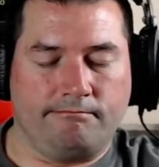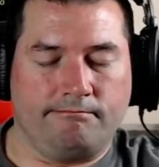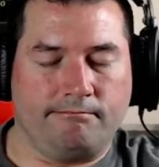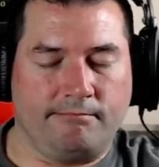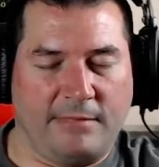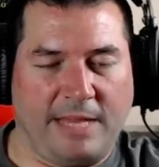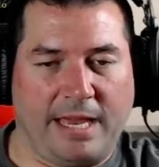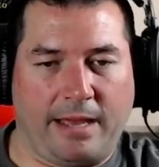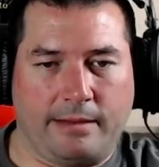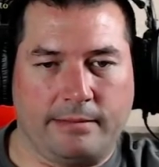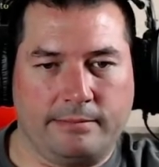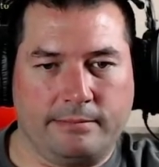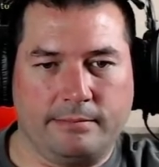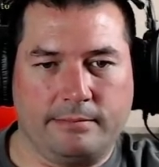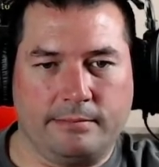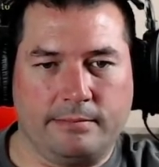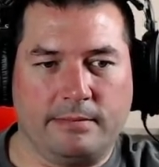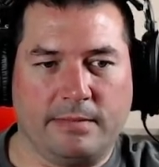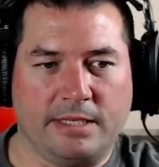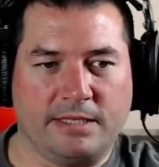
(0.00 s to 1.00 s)
yeah,
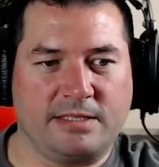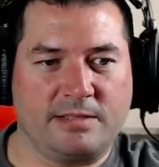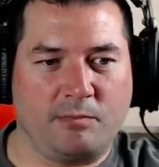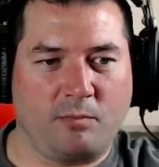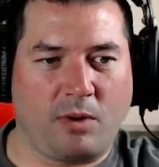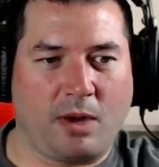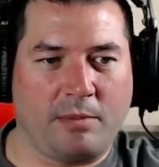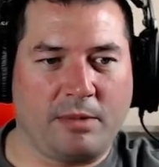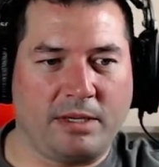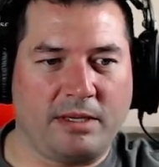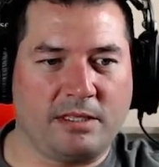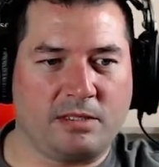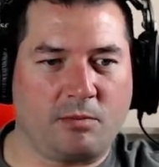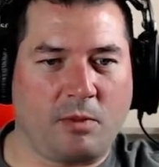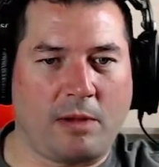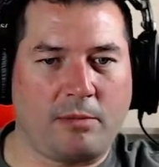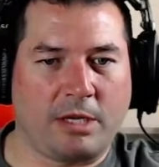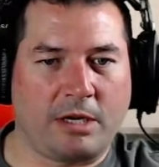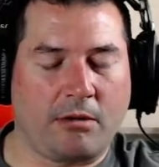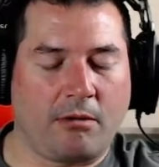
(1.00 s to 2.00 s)
it's
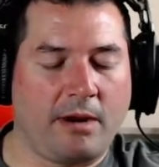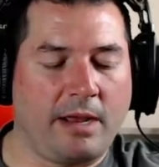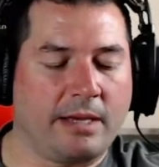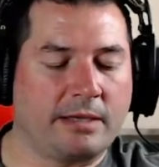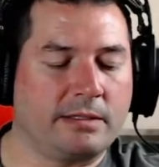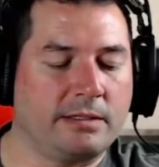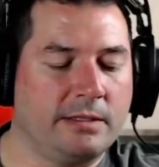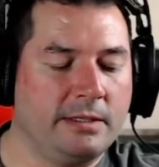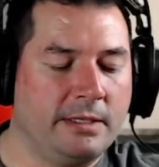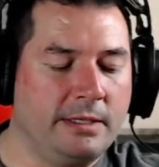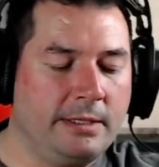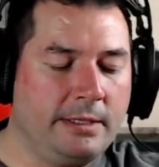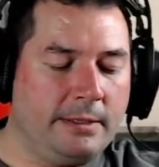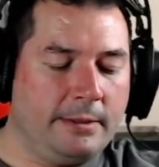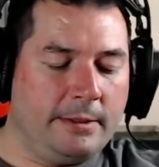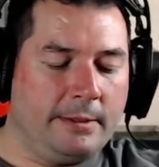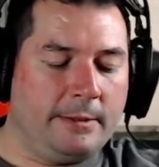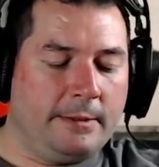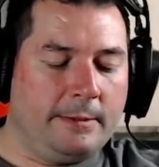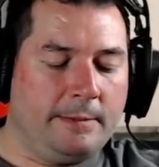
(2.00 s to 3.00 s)
probably correct.
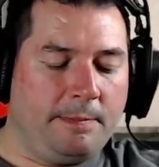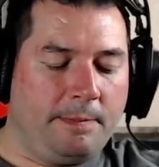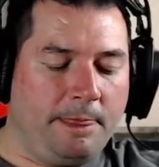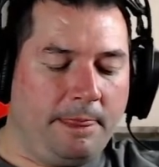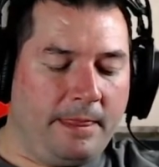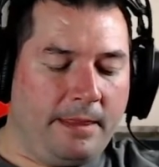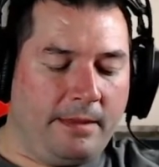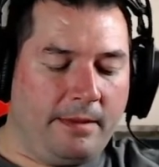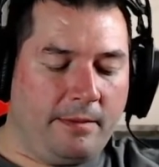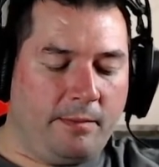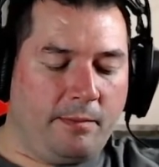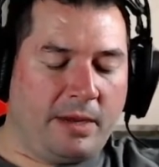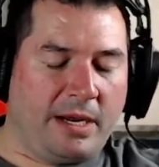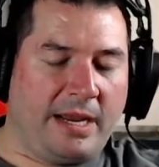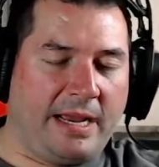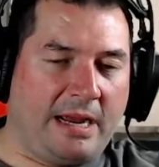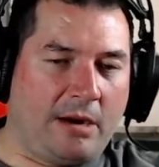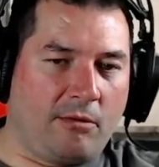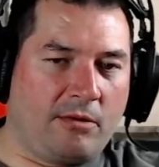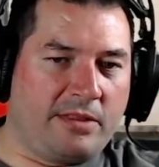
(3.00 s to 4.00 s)
But
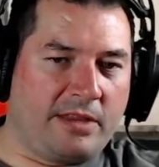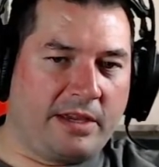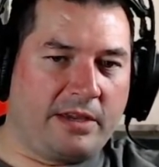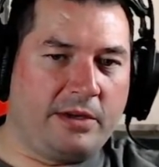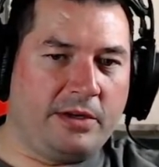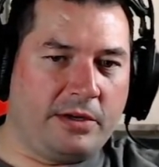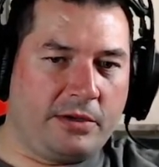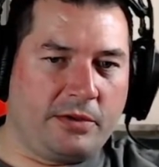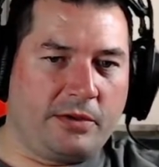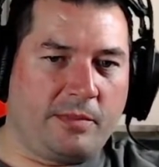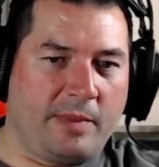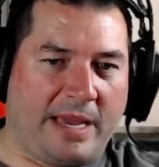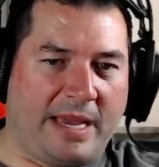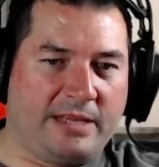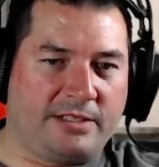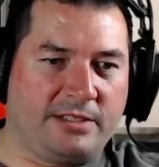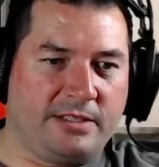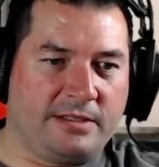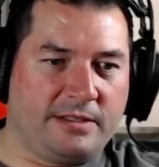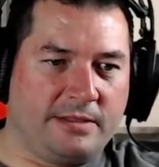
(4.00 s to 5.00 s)
how are they going to do the
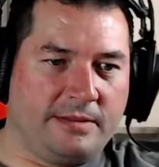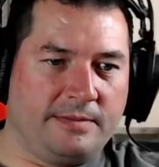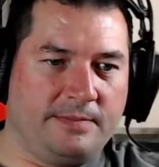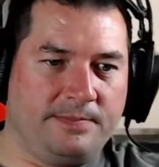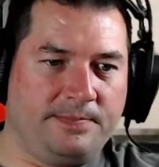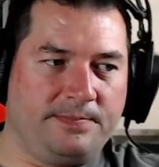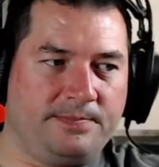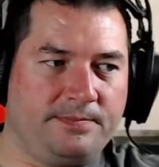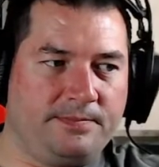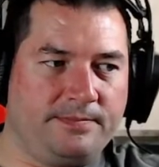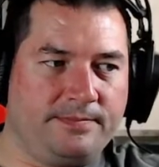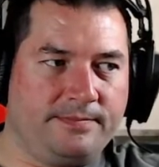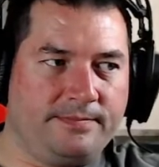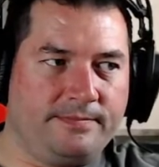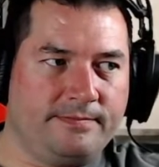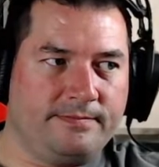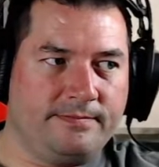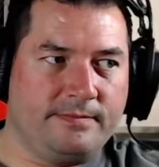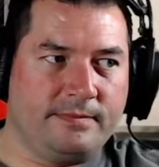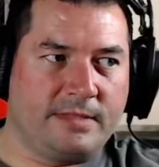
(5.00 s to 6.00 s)
patches?
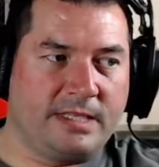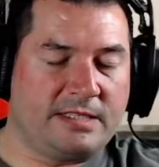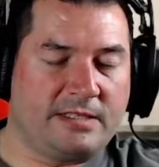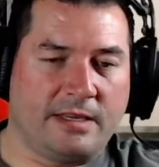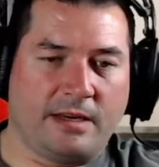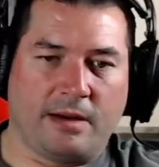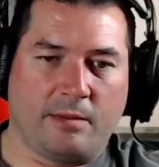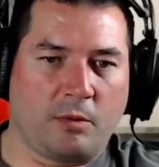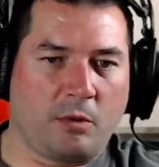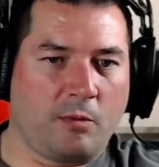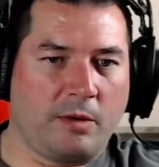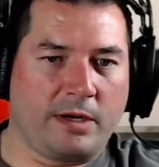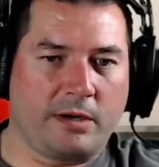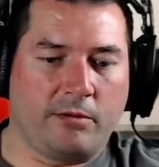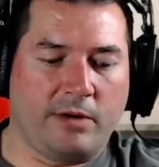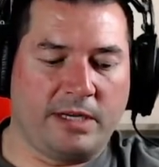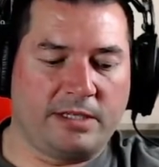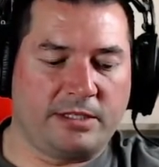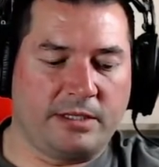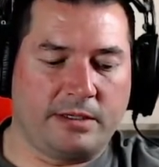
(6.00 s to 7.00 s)
That's the number one
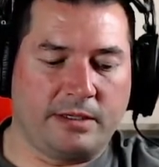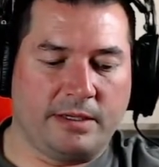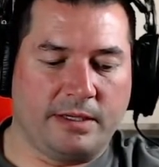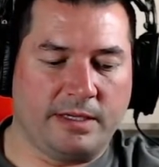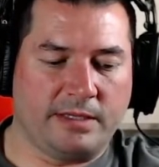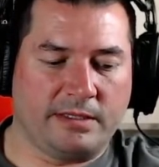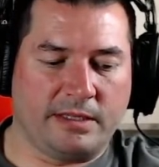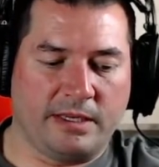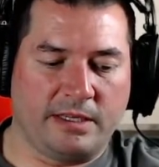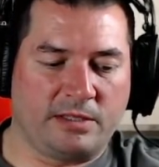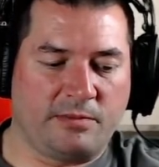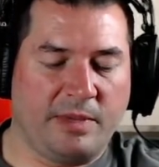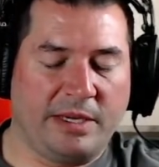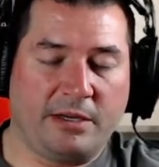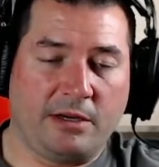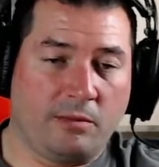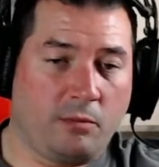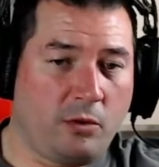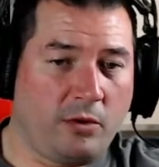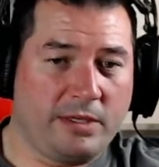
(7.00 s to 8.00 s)
question. It's pick
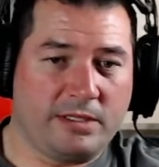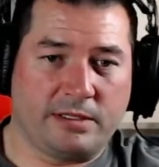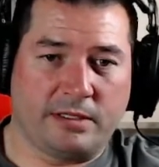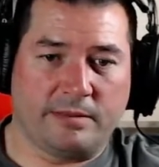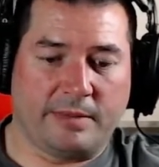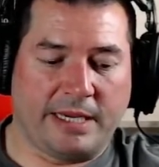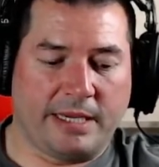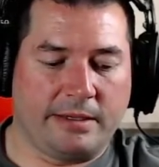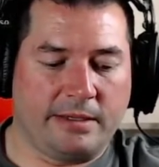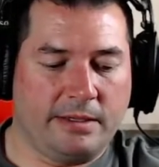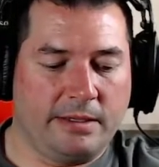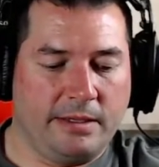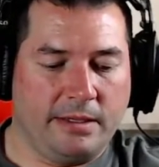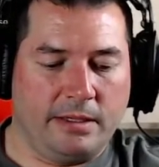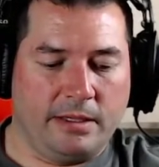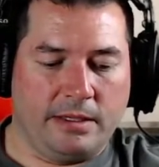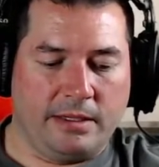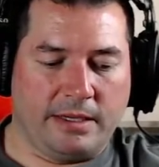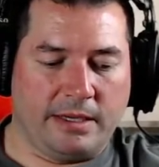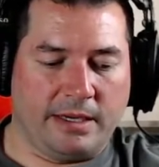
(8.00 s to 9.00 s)
your poison, man.
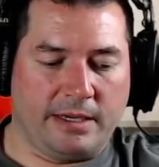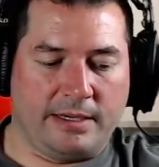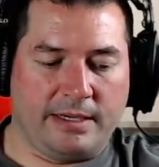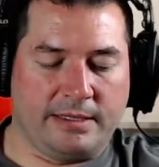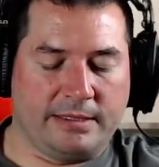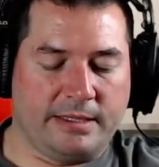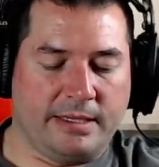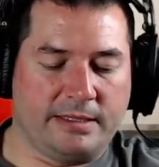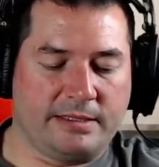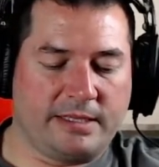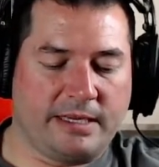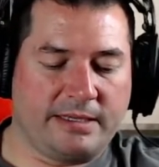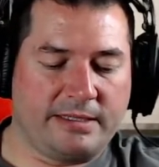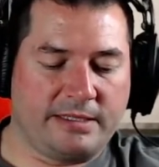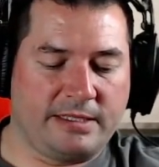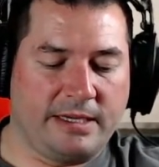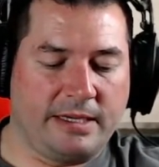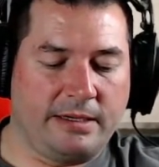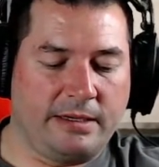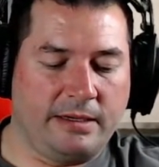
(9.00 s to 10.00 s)
It's like I
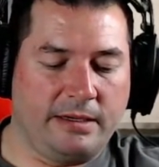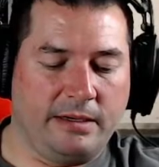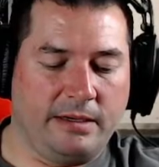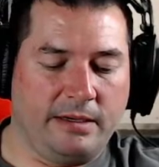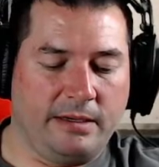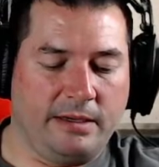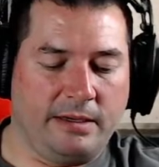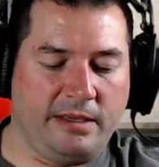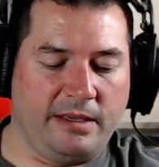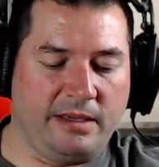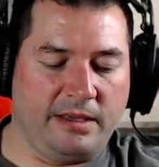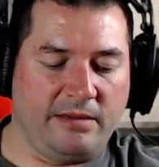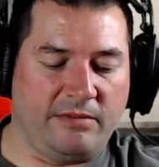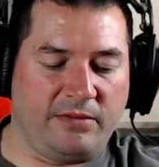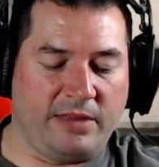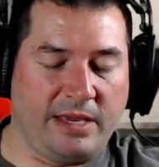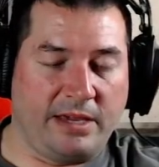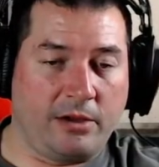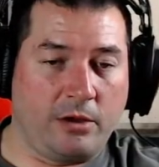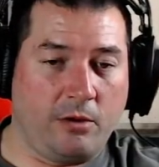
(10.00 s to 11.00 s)
said if
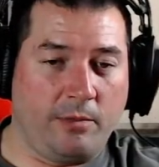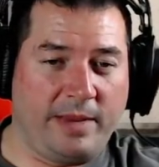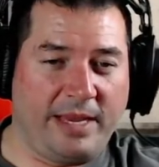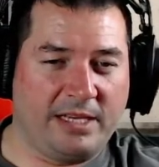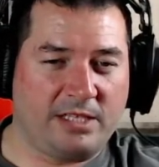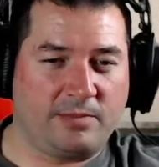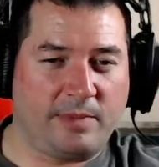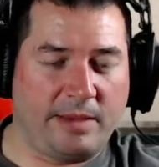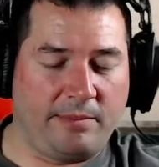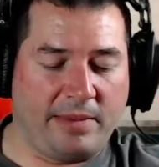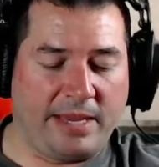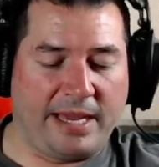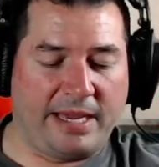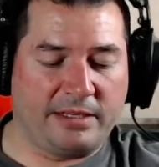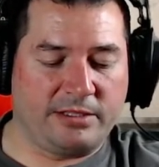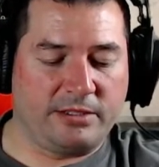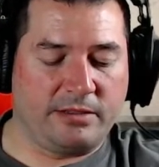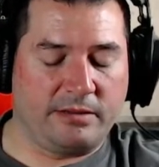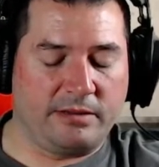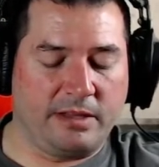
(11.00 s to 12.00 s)
they go patch by
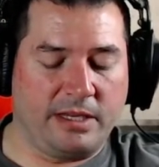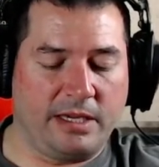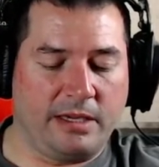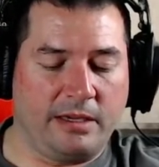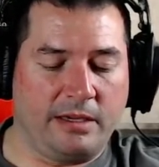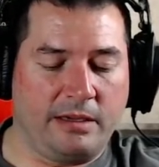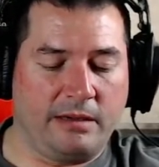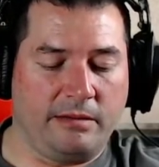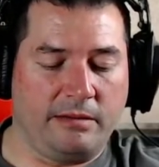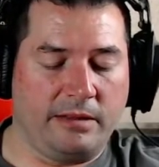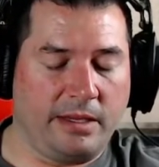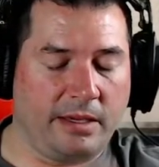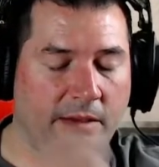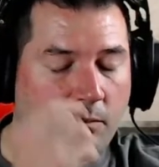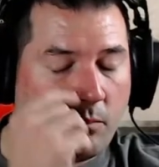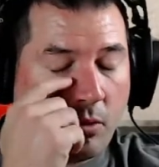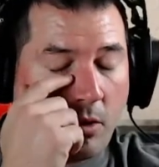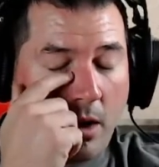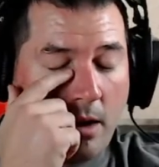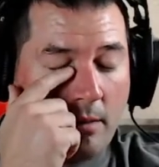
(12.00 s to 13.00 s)
patch, the
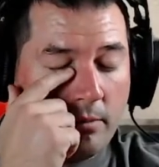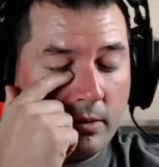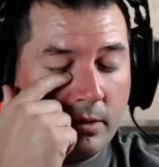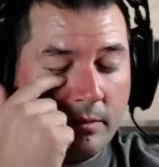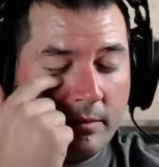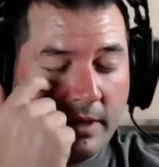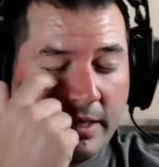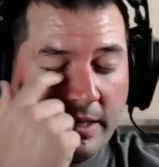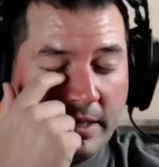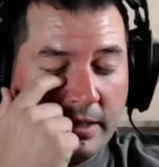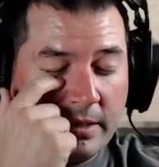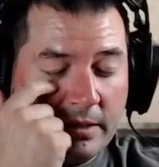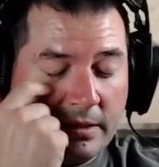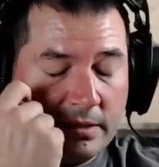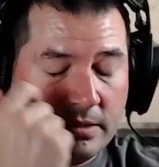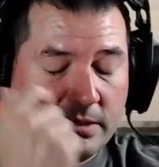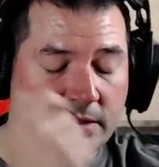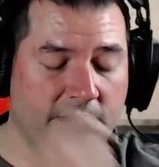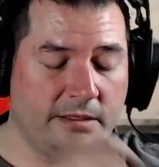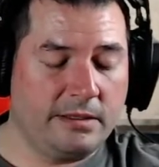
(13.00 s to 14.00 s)
problem
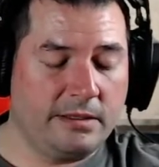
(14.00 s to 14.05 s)
is